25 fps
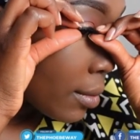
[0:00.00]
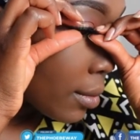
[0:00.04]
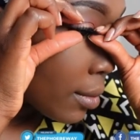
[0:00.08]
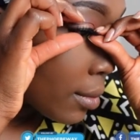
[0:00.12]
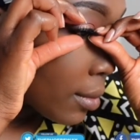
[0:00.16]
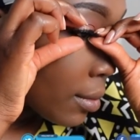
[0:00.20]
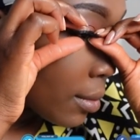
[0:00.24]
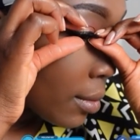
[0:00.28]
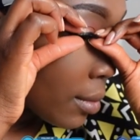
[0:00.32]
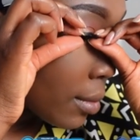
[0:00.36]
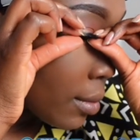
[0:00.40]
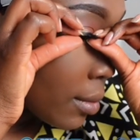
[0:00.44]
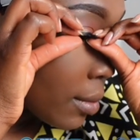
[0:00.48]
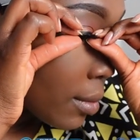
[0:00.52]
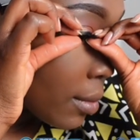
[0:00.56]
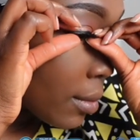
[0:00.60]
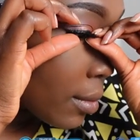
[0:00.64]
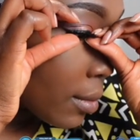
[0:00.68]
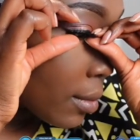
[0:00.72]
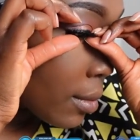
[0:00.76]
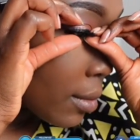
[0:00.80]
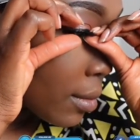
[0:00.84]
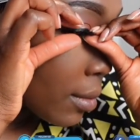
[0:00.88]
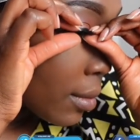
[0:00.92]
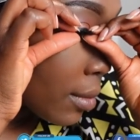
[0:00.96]

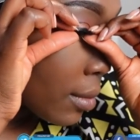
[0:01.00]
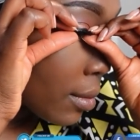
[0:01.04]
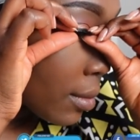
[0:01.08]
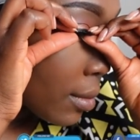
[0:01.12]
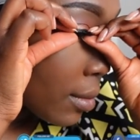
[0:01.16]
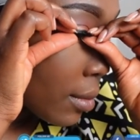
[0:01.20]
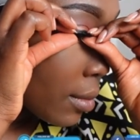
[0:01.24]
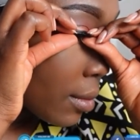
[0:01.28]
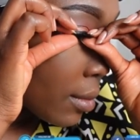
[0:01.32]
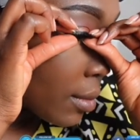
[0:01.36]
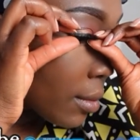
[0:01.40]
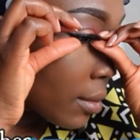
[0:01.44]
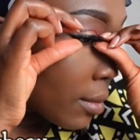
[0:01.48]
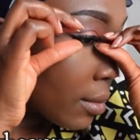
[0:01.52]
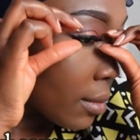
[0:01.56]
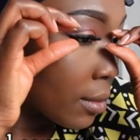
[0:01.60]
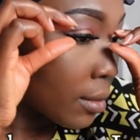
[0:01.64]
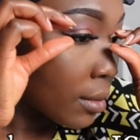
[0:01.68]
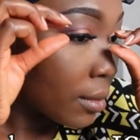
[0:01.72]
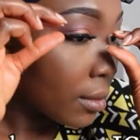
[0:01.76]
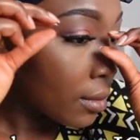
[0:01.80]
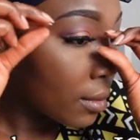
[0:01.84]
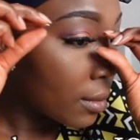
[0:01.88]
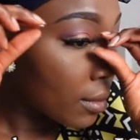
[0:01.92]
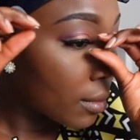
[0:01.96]

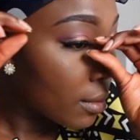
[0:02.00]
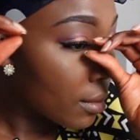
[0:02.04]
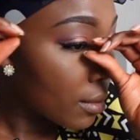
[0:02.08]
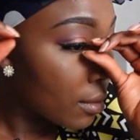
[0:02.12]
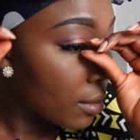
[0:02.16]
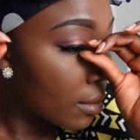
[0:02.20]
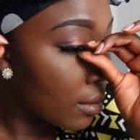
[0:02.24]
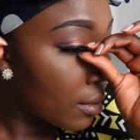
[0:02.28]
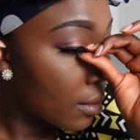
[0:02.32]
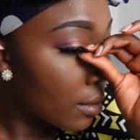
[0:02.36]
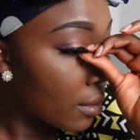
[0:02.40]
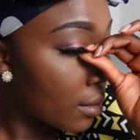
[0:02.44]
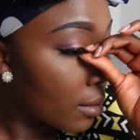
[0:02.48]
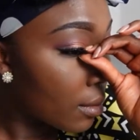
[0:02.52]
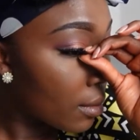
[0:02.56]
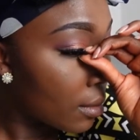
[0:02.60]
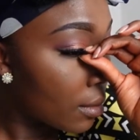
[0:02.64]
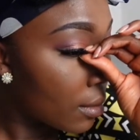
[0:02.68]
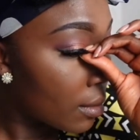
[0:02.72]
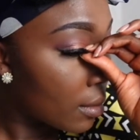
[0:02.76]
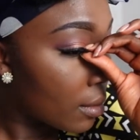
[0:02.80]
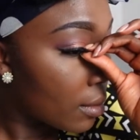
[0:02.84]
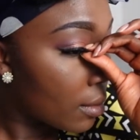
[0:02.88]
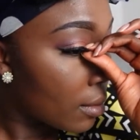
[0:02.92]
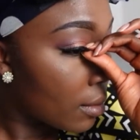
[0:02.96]

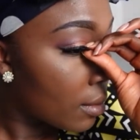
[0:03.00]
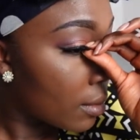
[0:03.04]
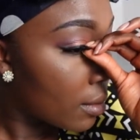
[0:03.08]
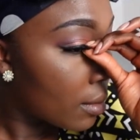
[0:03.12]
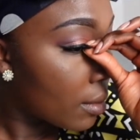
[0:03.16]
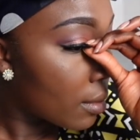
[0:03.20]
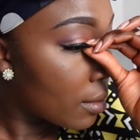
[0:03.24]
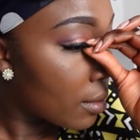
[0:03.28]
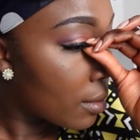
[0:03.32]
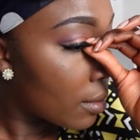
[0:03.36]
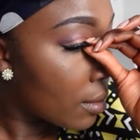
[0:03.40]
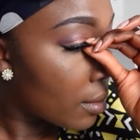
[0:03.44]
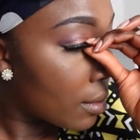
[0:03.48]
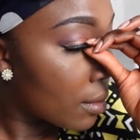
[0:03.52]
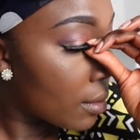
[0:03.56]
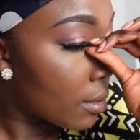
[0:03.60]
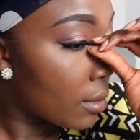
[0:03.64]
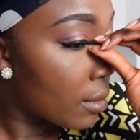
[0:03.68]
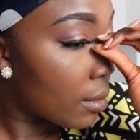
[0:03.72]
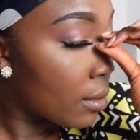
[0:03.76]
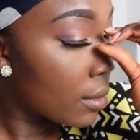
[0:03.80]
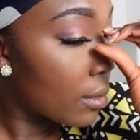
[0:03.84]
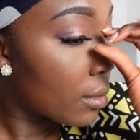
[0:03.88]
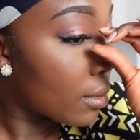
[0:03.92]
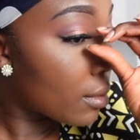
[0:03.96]

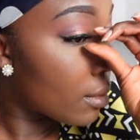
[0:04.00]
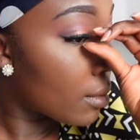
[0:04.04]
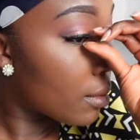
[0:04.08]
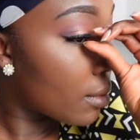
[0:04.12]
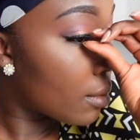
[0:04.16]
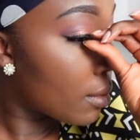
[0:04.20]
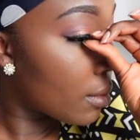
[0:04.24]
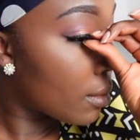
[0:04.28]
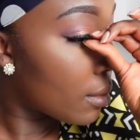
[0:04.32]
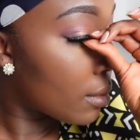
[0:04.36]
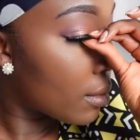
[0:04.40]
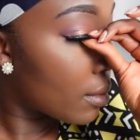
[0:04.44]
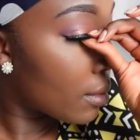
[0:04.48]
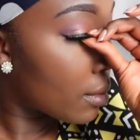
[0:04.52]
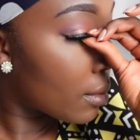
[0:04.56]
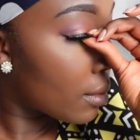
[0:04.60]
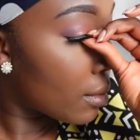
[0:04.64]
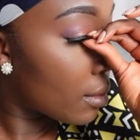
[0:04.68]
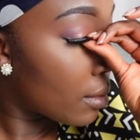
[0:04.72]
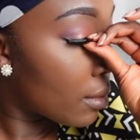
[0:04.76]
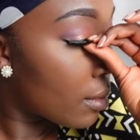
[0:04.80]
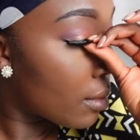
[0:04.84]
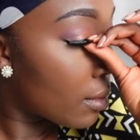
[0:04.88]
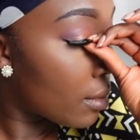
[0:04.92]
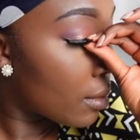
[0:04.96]

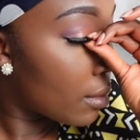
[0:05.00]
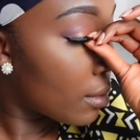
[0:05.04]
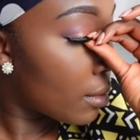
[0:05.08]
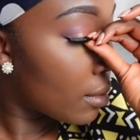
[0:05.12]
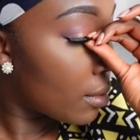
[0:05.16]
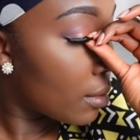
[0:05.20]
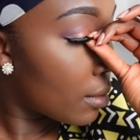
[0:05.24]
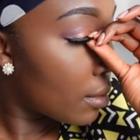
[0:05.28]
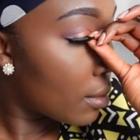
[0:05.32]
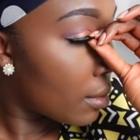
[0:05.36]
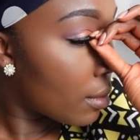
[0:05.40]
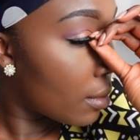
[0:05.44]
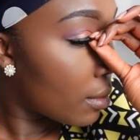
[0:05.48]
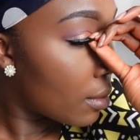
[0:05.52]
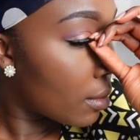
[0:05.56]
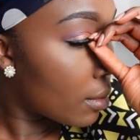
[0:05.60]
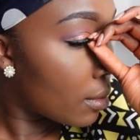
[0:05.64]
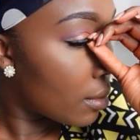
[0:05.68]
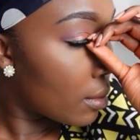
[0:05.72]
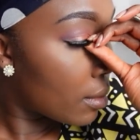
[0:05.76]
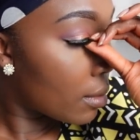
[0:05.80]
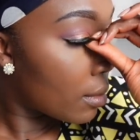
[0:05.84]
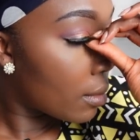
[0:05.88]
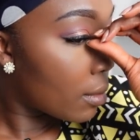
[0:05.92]
[no speech]